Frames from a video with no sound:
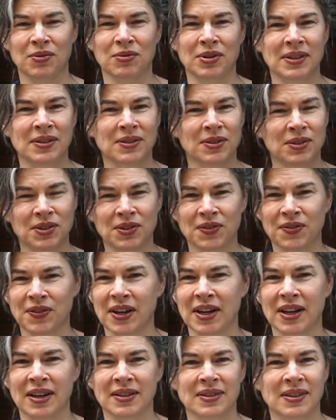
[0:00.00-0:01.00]
research your
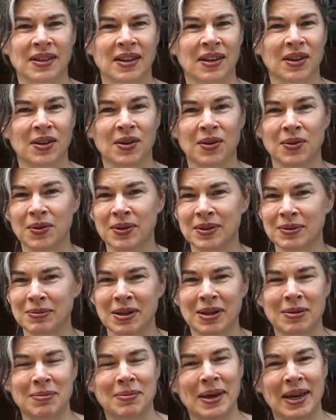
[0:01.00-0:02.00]
financing, go to as
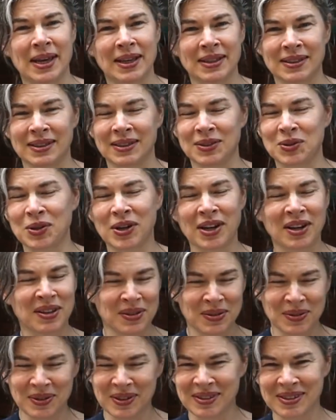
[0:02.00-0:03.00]
many banks and credit
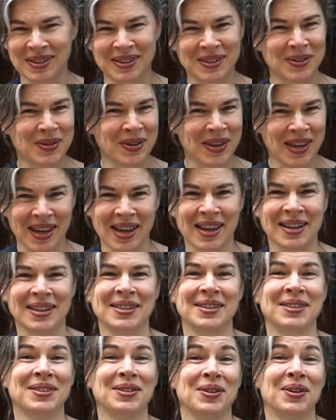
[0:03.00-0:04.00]
unions as you can
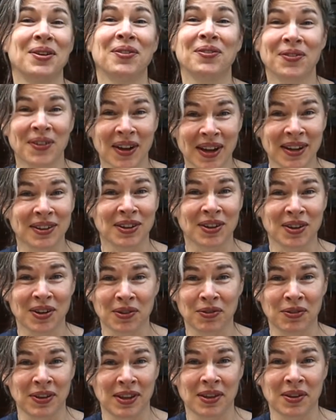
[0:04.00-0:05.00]
until you can find an
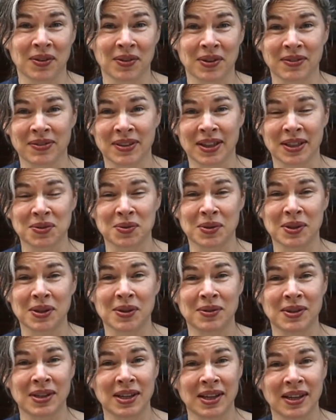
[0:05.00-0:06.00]
RV loan if that's what
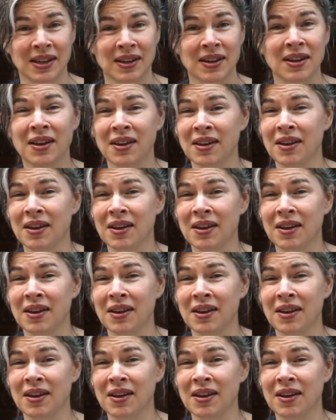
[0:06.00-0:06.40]
you need.